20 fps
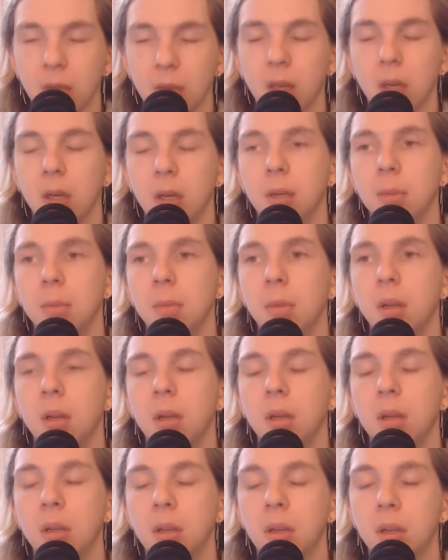But
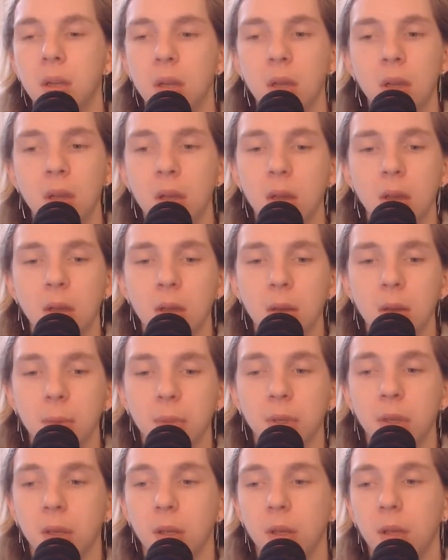
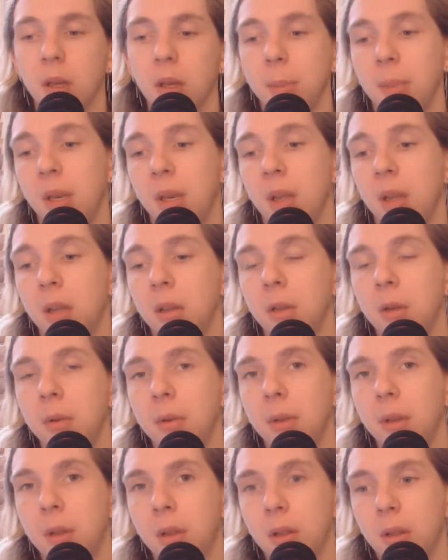yeah, I mean,
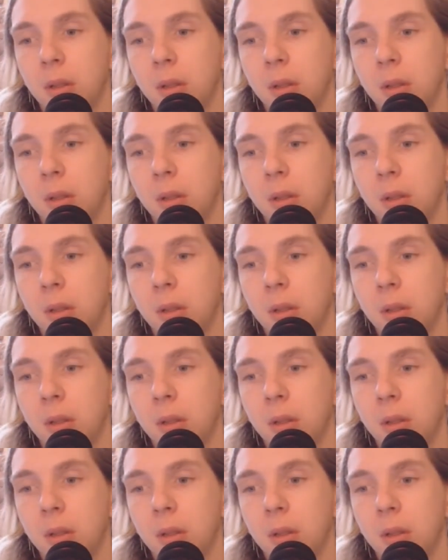Halo,